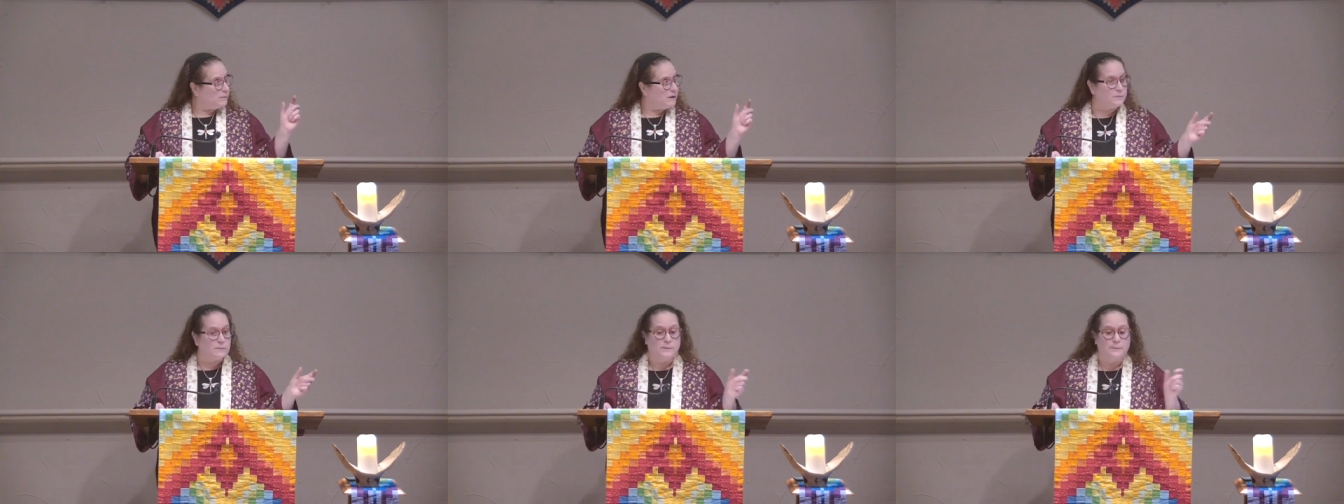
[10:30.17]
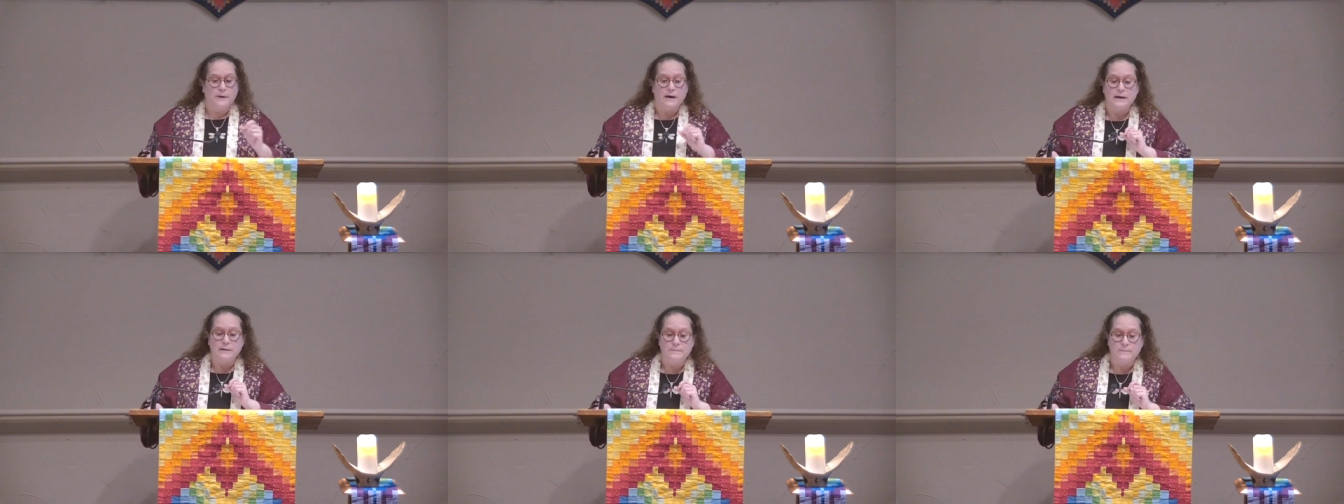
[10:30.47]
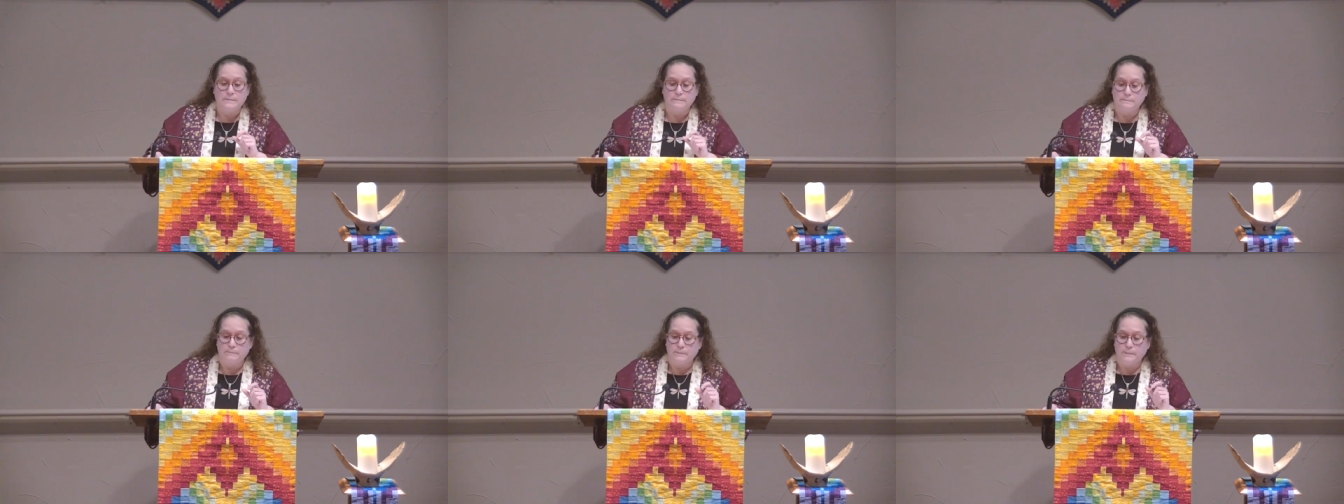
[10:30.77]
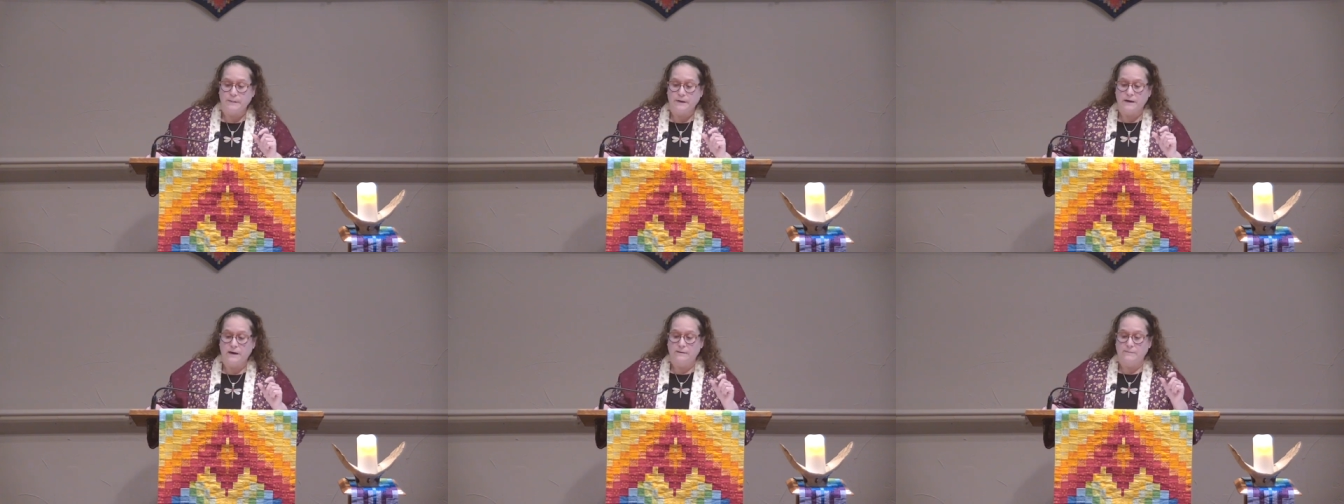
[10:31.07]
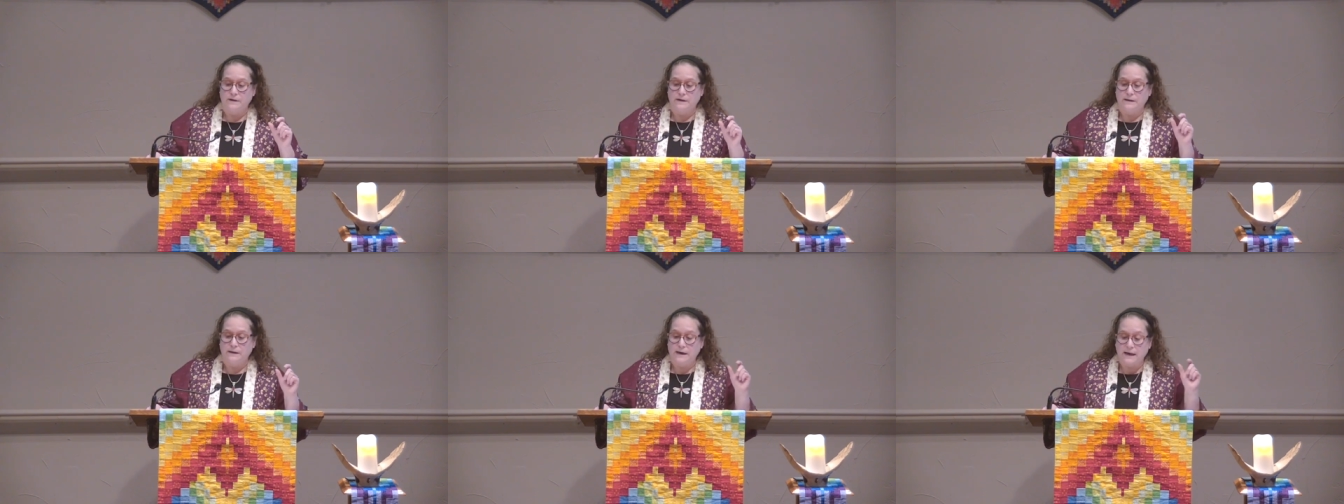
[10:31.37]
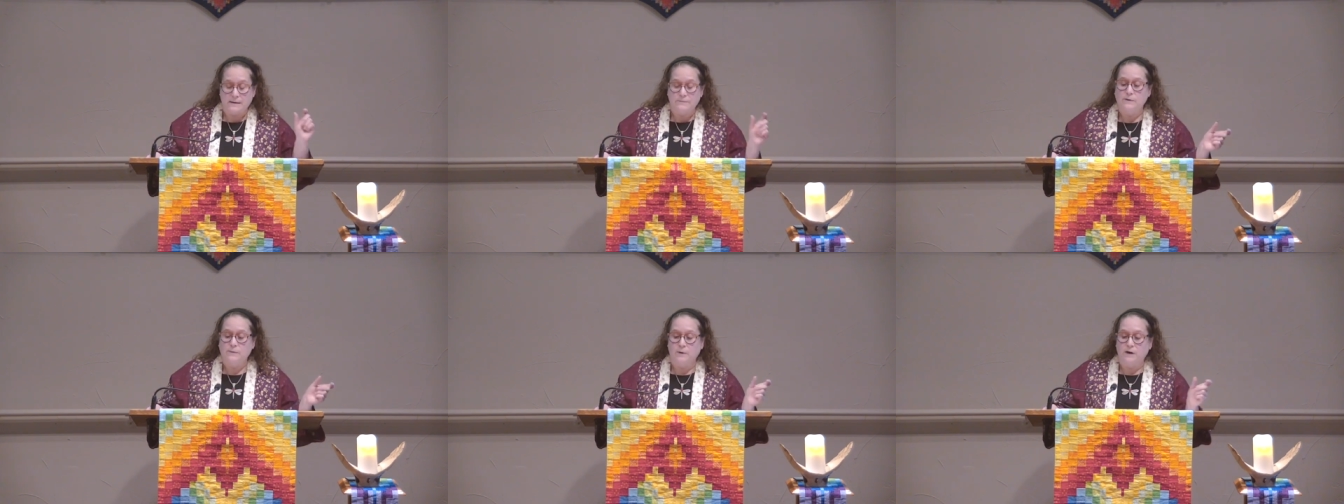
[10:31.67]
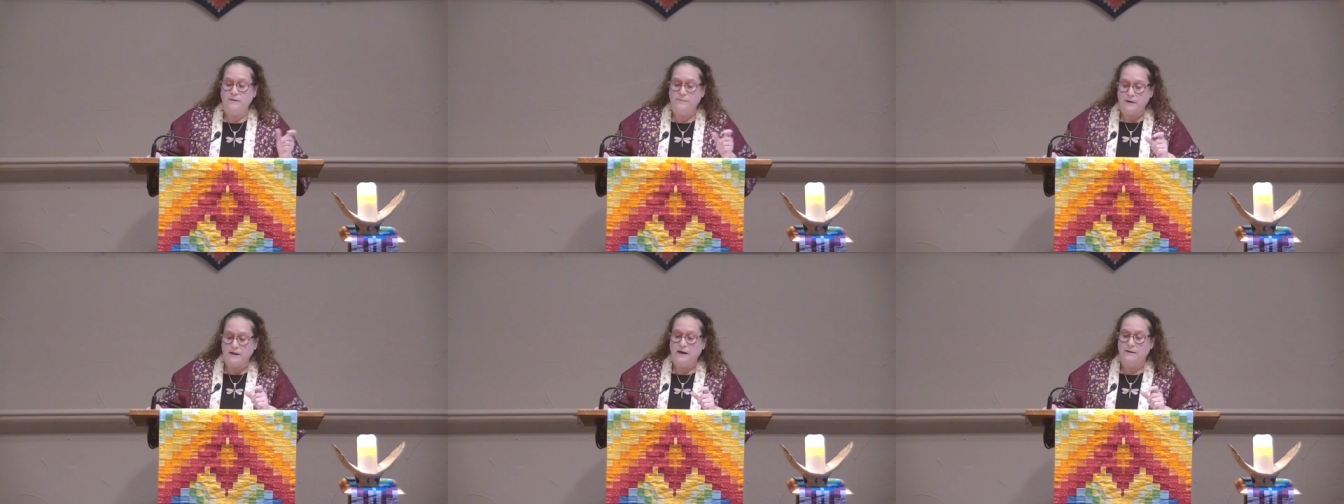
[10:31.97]
people becoming
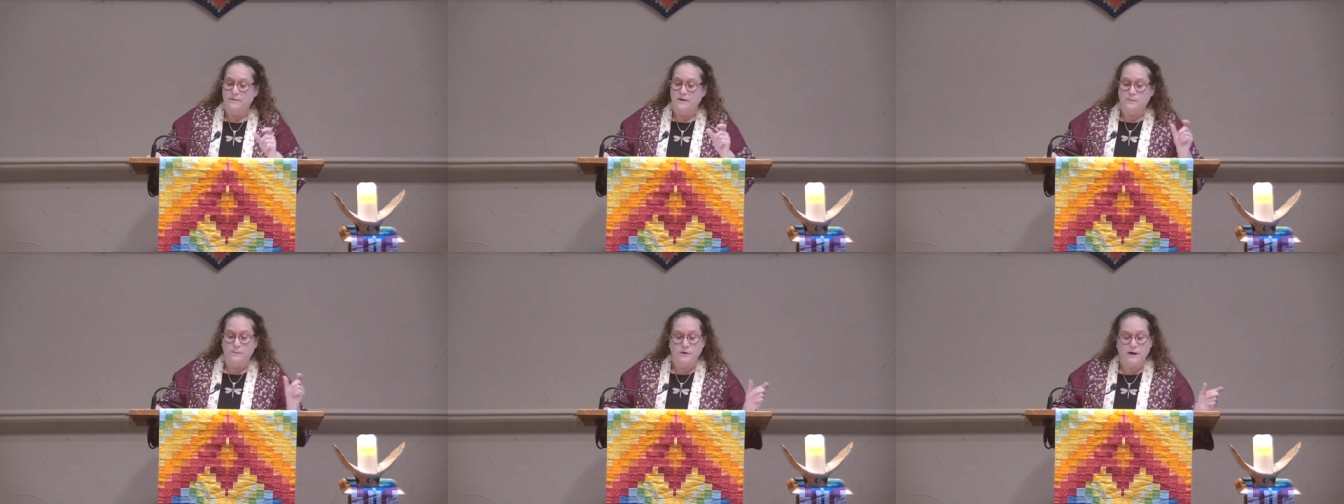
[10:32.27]
capable of becoming